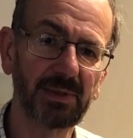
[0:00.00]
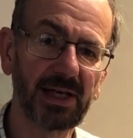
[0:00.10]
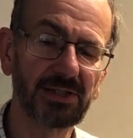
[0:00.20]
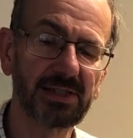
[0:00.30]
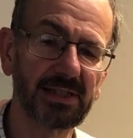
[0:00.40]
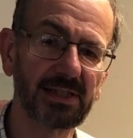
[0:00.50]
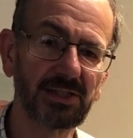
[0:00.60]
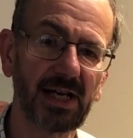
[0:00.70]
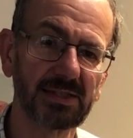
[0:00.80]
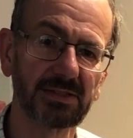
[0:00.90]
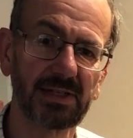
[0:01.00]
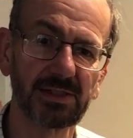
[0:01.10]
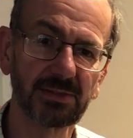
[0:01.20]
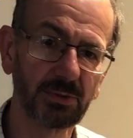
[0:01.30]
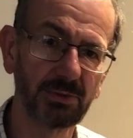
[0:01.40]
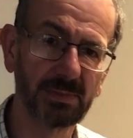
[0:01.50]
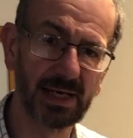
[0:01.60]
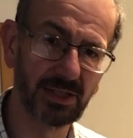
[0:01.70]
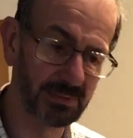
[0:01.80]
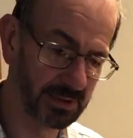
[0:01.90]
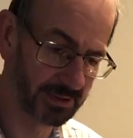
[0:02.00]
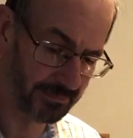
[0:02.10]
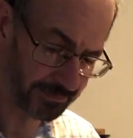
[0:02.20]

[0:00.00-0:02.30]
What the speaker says: we actually did a chat around swarm management.